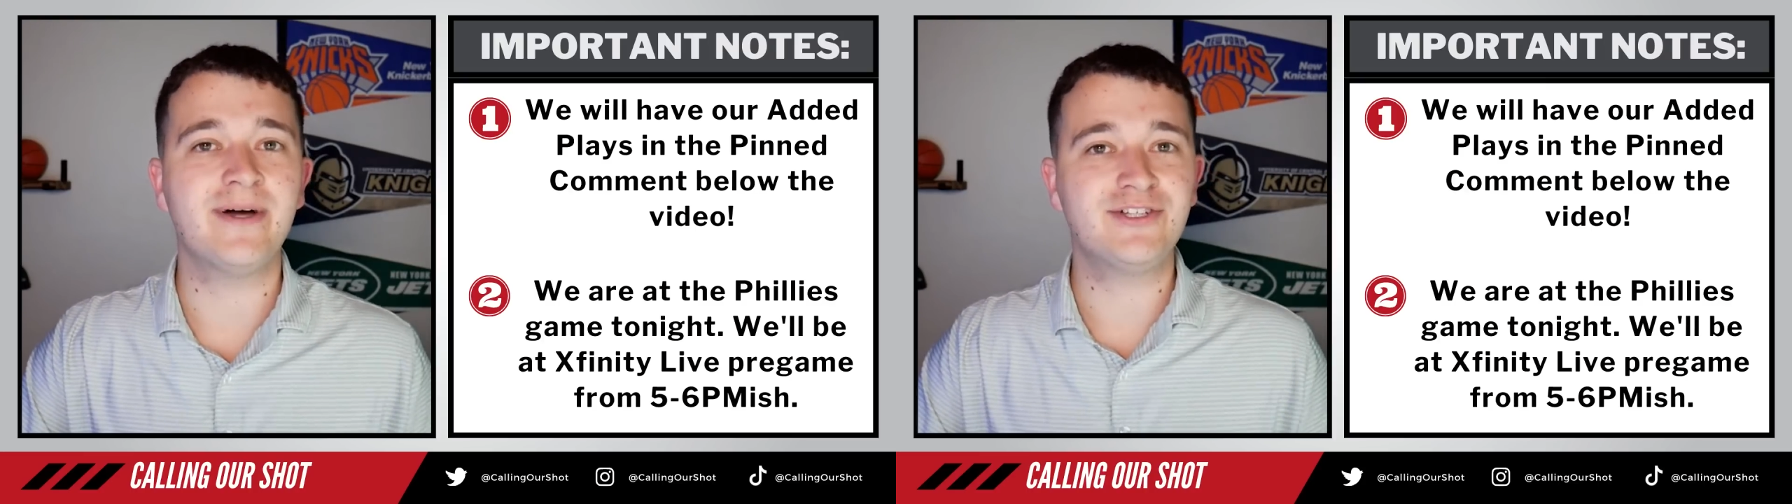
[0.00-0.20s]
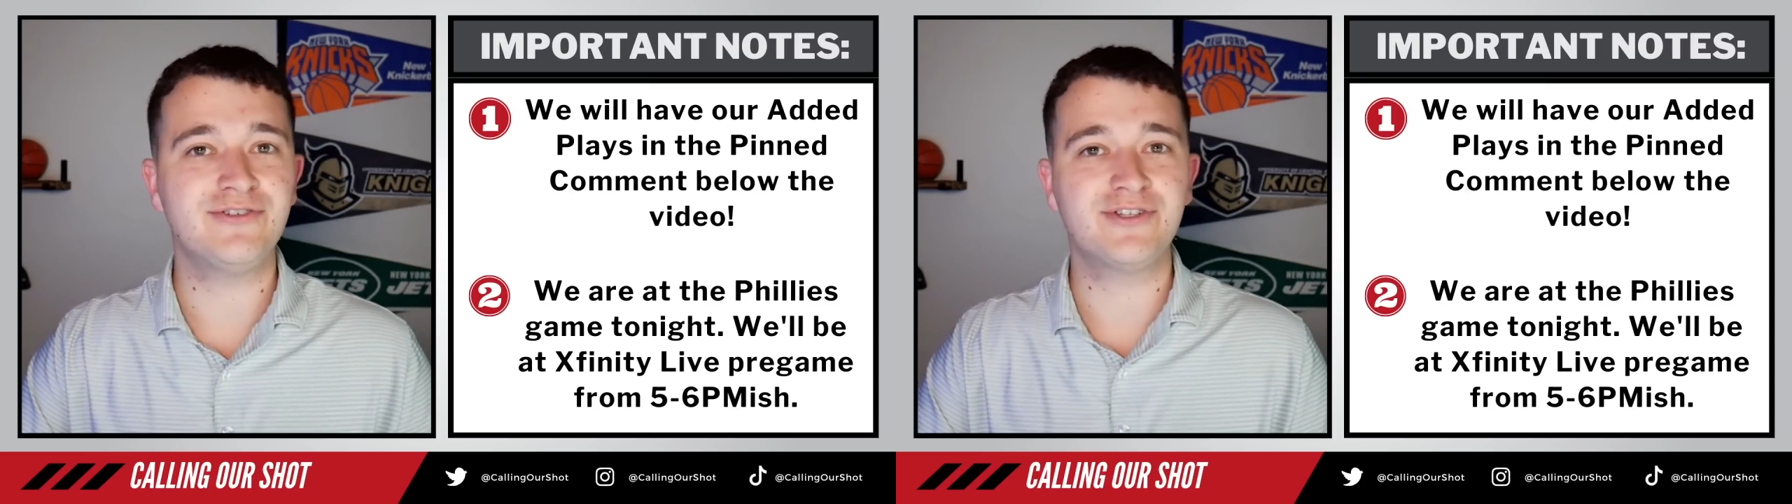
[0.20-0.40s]
a
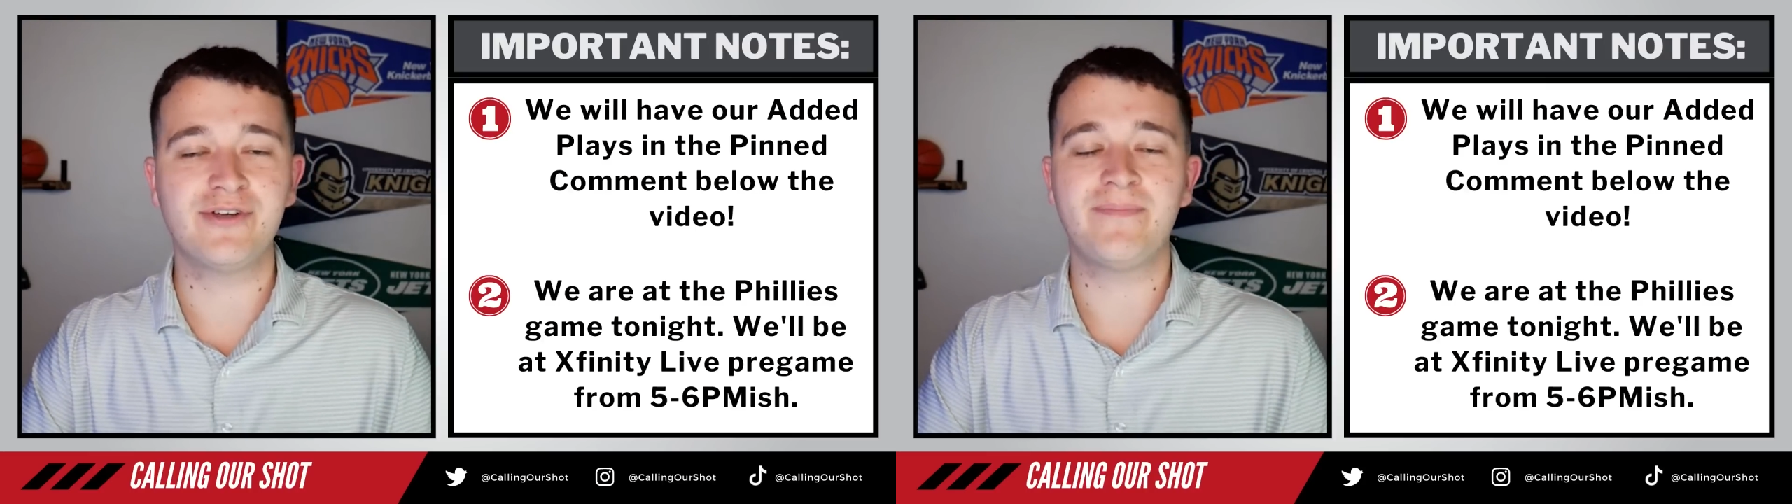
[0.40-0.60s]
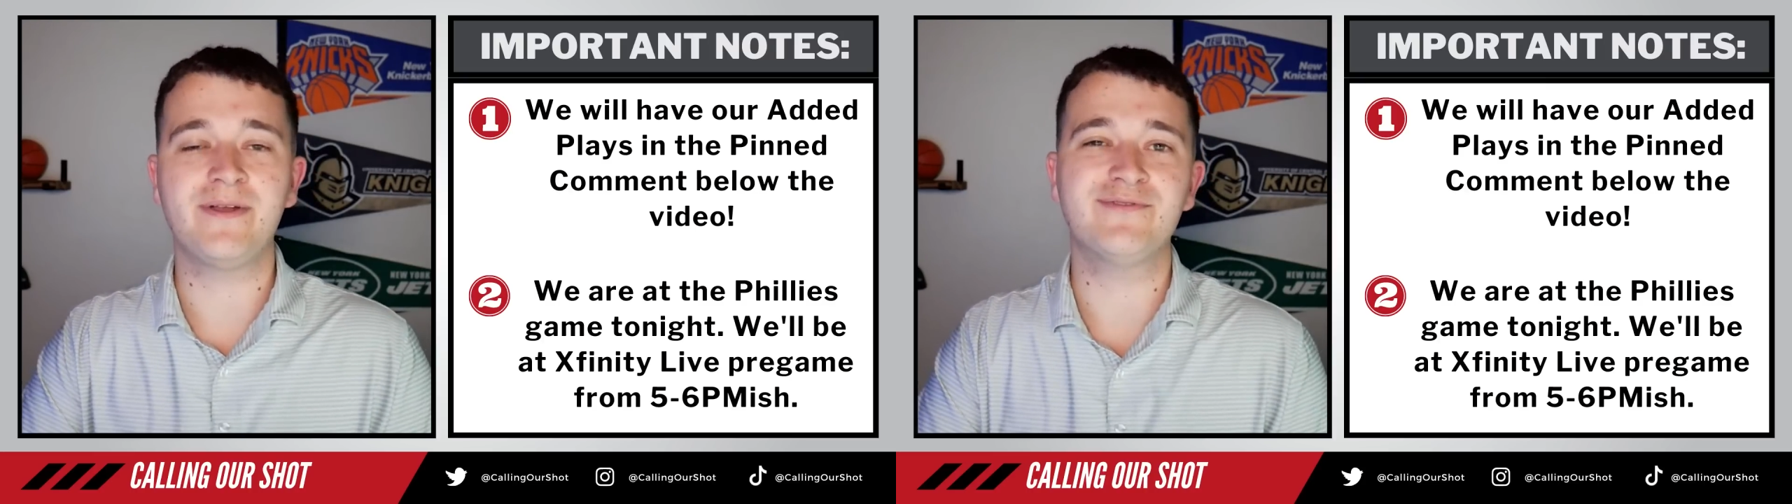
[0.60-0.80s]
bunch of you
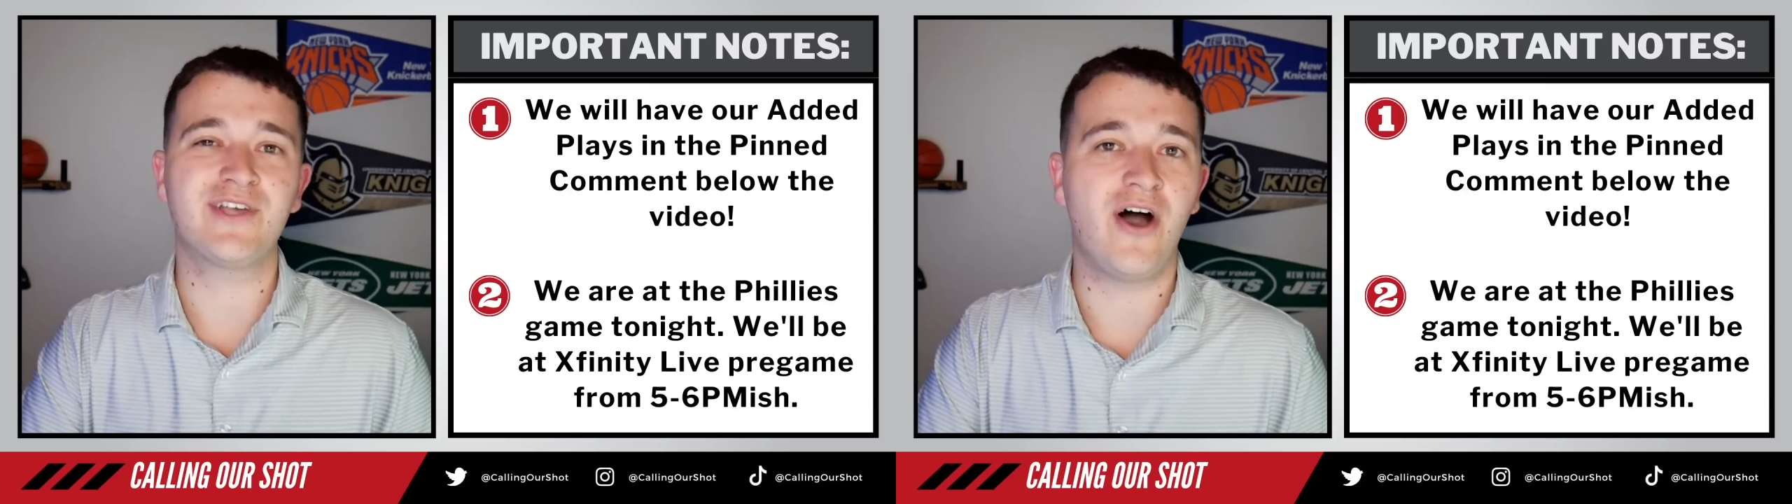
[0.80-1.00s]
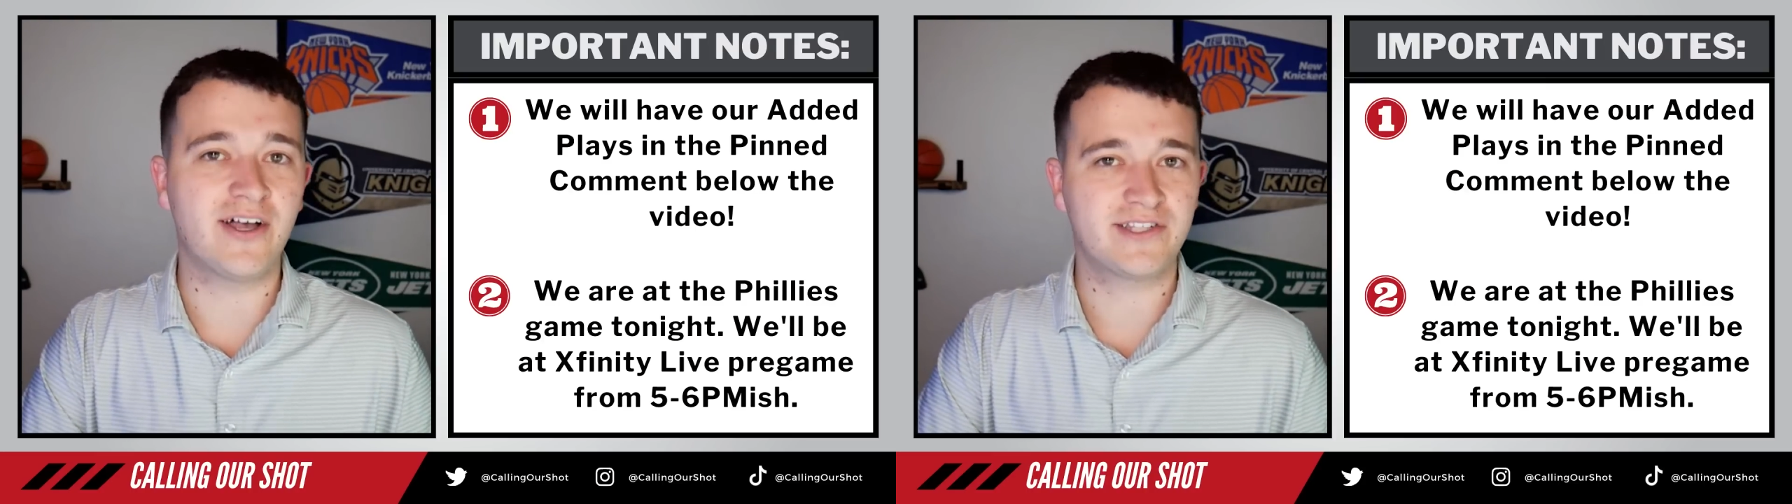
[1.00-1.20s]
showed up and it
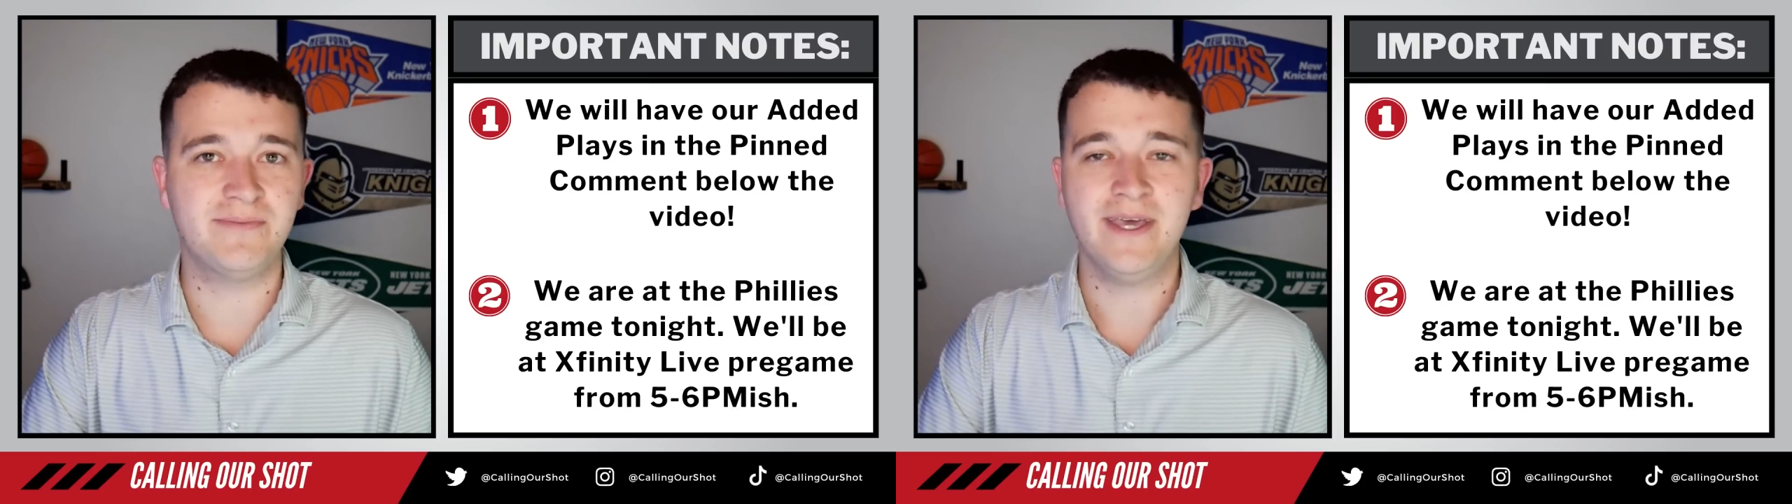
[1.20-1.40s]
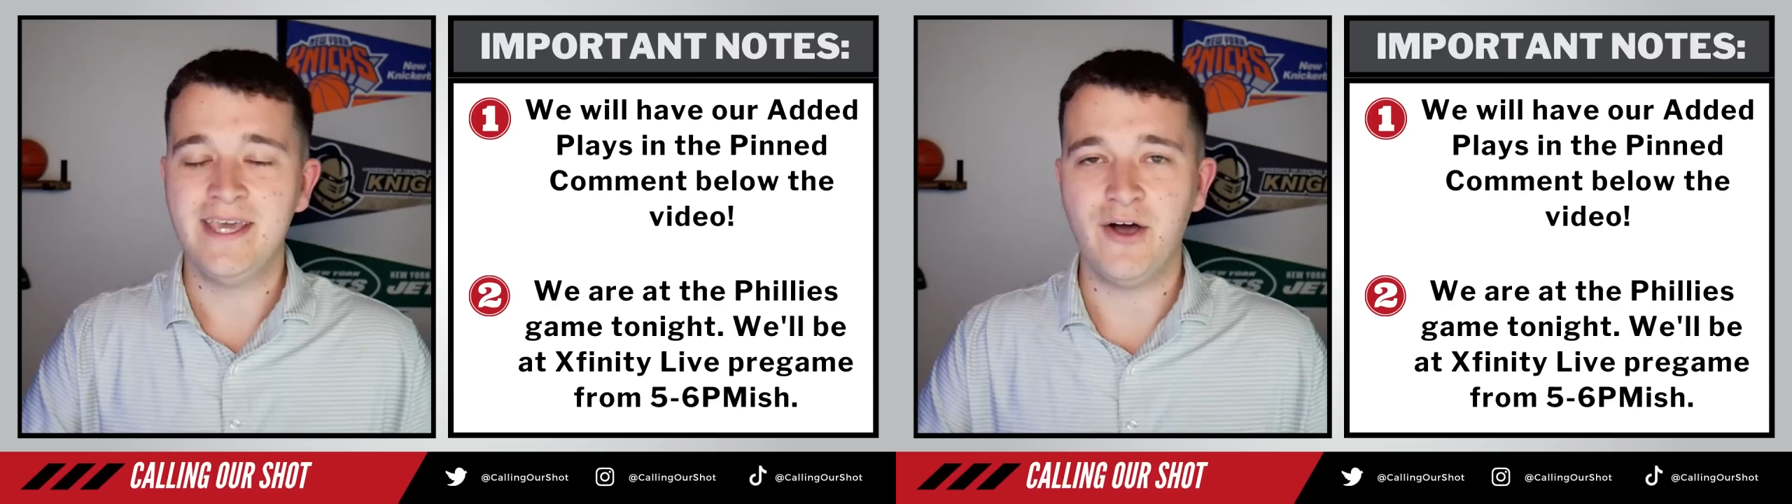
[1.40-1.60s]
was awesome.